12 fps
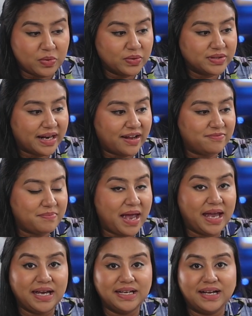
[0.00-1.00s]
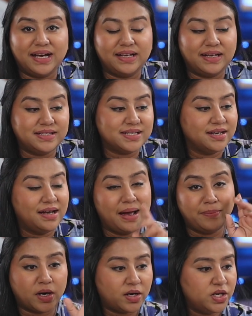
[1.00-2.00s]
board that I've made, and
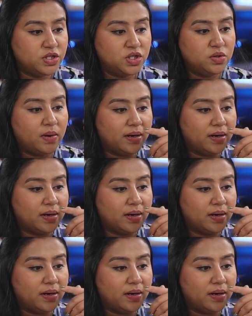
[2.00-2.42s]
I'm not going to do